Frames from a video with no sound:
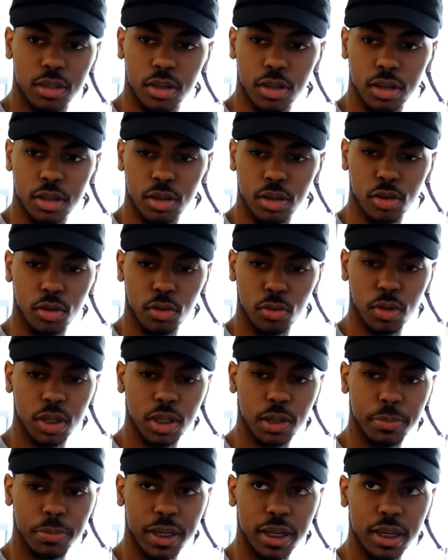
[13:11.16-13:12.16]
or
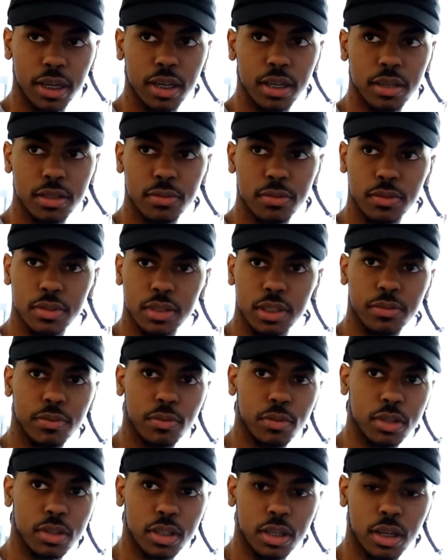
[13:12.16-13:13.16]
Gorilla Pod, whatever
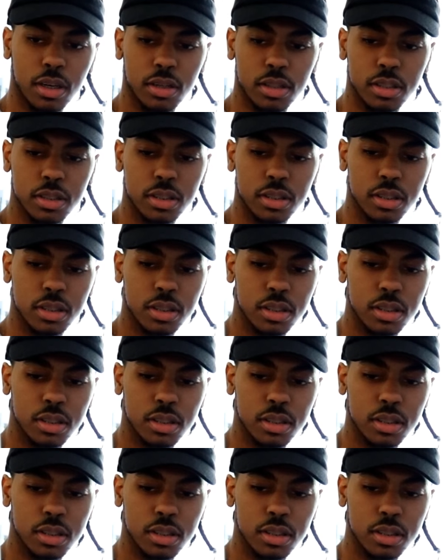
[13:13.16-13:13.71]
you want to call it.